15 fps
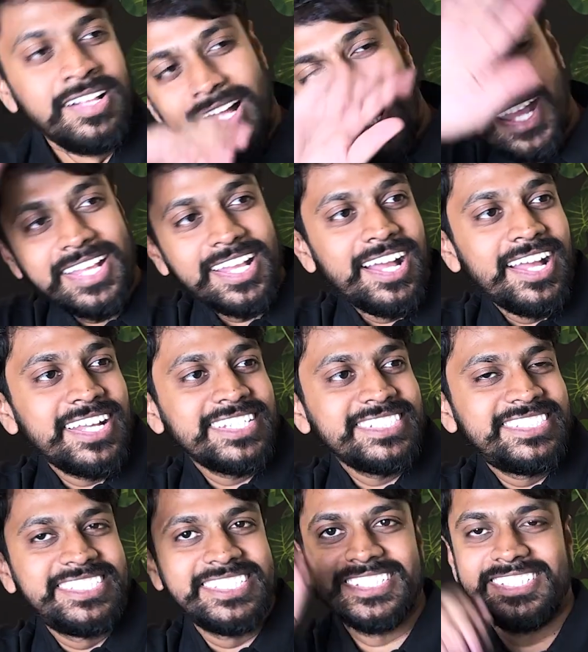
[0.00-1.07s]
Hi
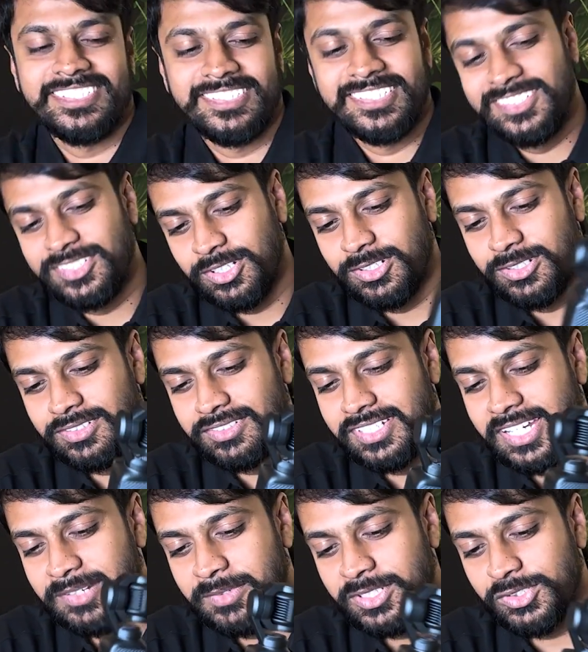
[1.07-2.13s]
guys! So
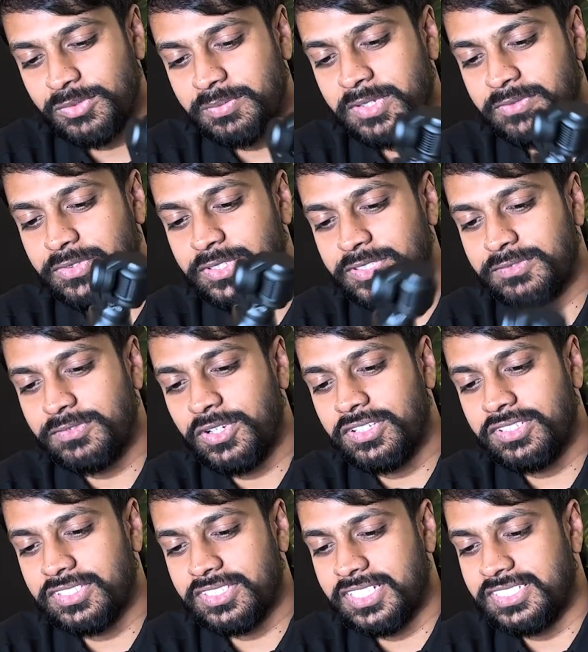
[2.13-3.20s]
let me shoot my first vlog.